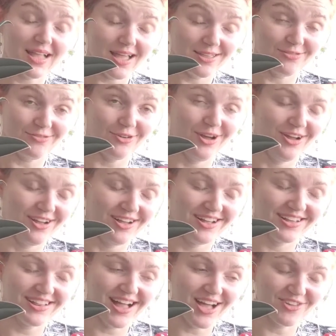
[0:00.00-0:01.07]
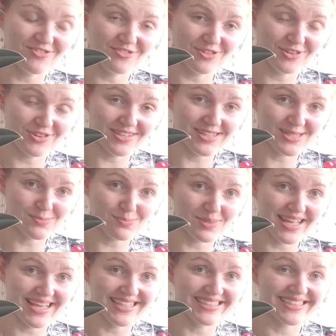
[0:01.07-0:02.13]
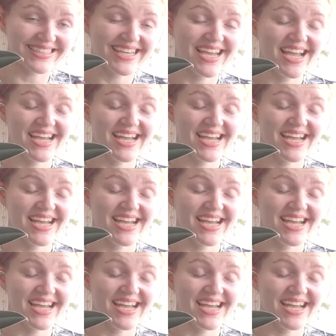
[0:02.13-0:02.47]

life for this plant.